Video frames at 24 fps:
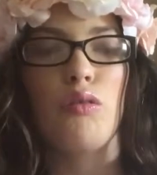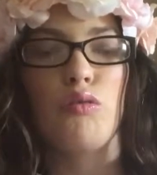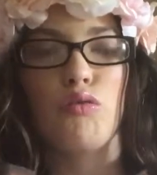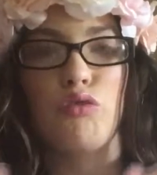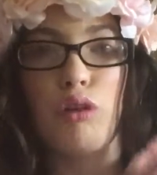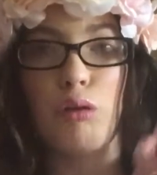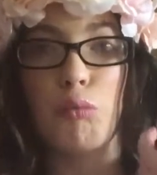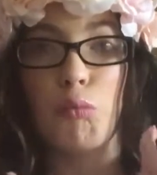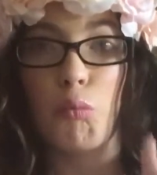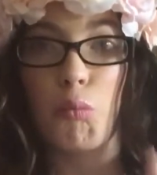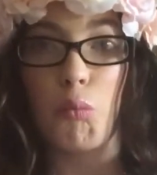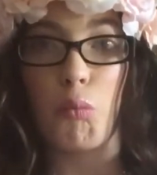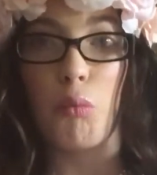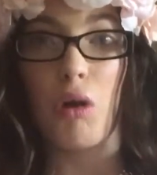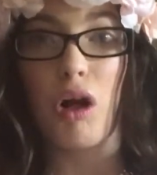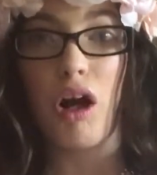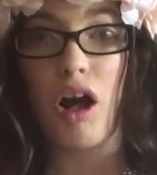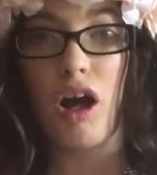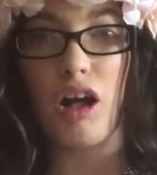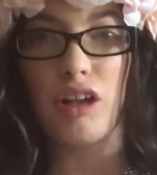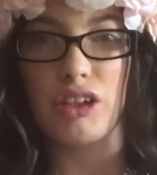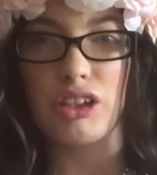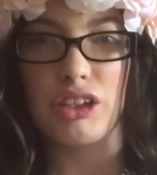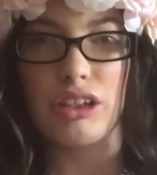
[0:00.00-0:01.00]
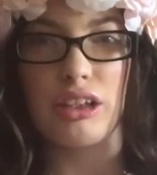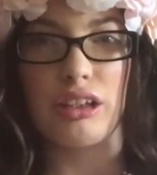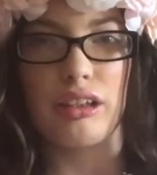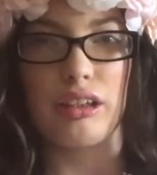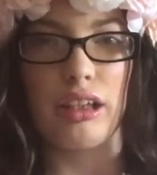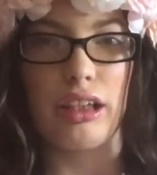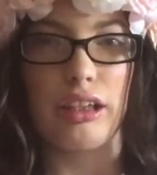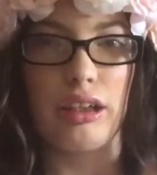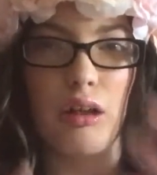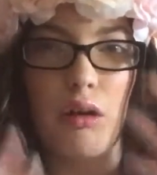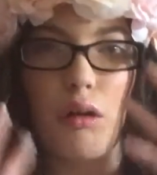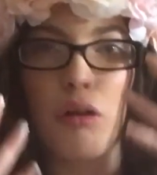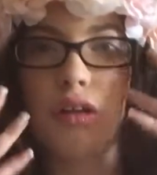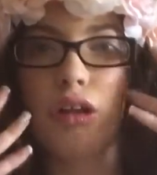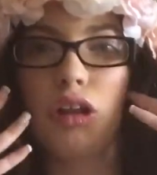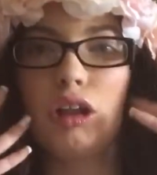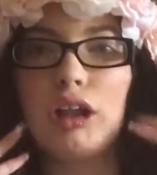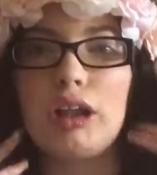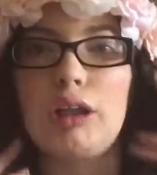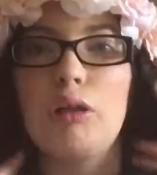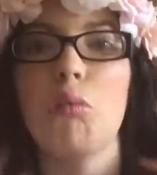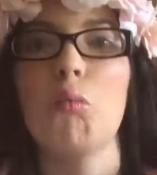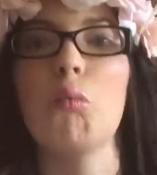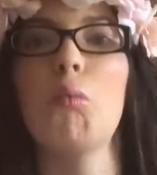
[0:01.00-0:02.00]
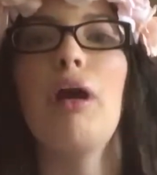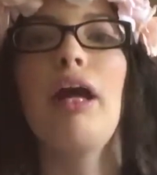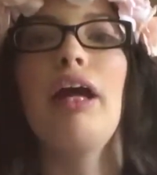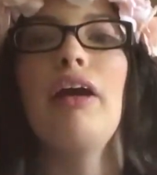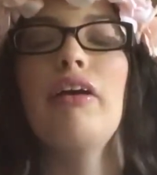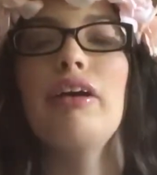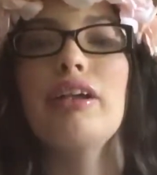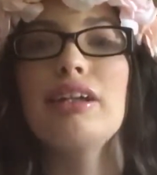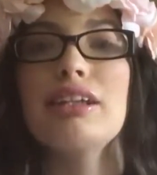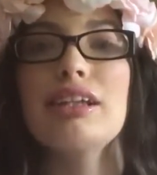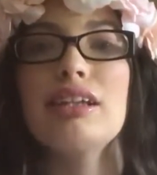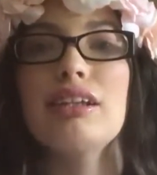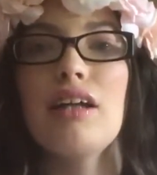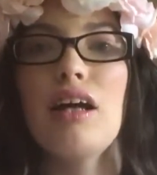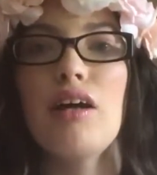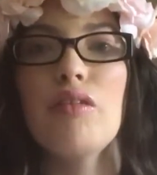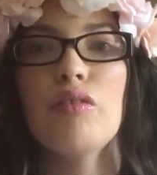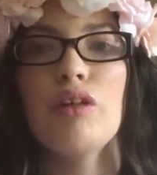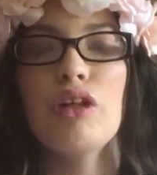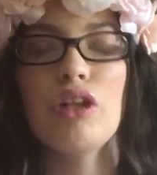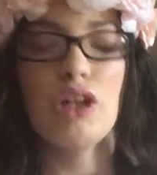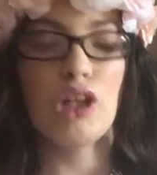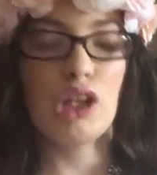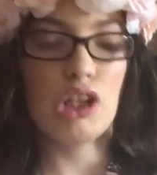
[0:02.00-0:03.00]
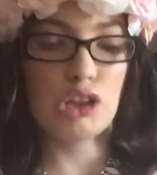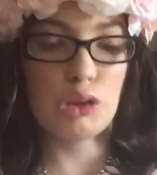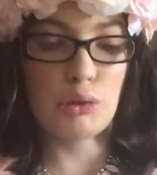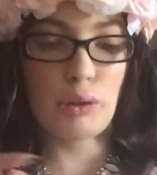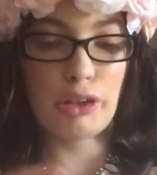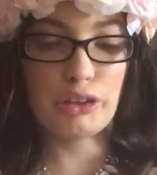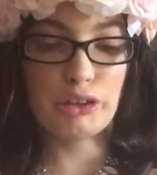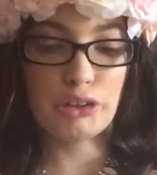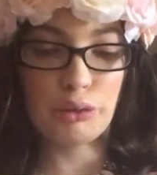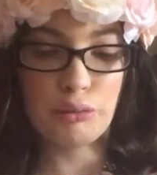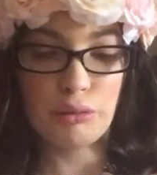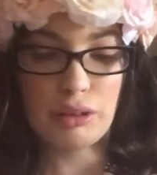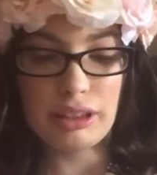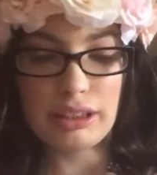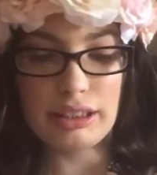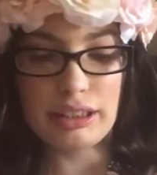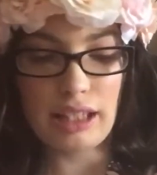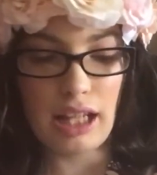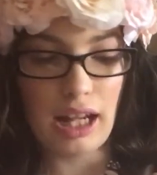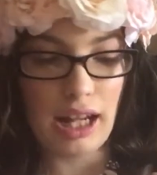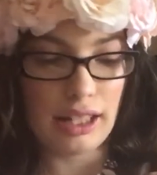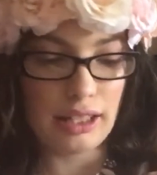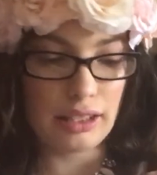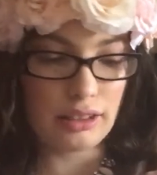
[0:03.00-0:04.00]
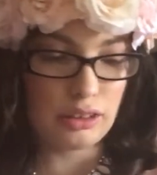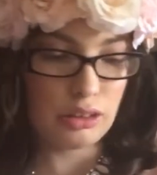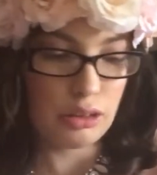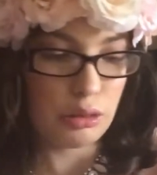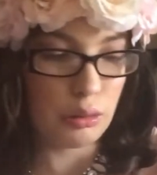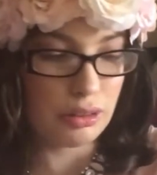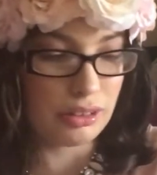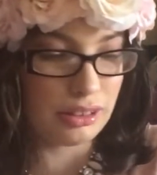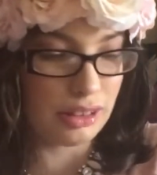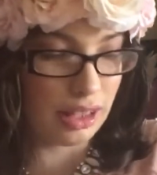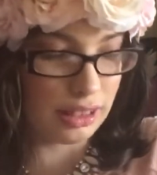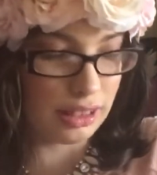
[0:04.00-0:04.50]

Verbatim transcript: from constant like wear and stuff. So I do need, so it